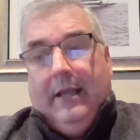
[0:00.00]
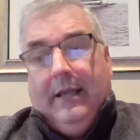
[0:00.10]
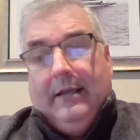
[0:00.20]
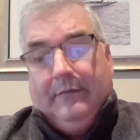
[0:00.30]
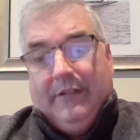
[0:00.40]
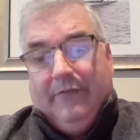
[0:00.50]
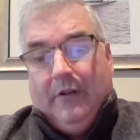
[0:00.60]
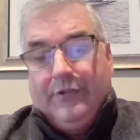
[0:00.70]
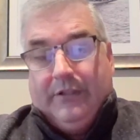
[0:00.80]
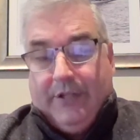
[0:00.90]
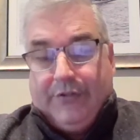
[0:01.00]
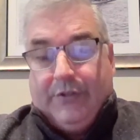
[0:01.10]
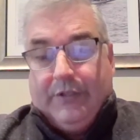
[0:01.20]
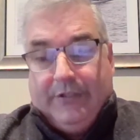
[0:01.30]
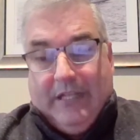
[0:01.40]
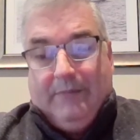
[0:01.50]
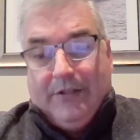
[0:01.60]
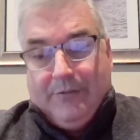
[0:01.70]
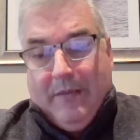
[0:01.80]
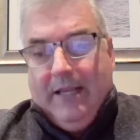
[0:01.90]
and I'm divulging this to the team
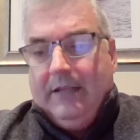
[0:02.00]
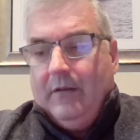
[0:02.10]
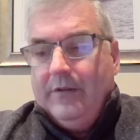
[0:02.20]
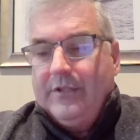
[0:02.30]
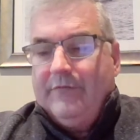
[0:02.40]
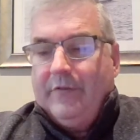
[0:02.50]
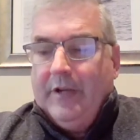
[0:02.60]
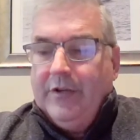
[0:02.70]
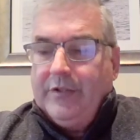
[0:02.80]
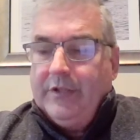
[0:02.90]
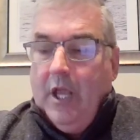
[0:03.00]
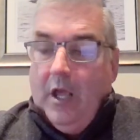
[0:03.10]
that's making all this information.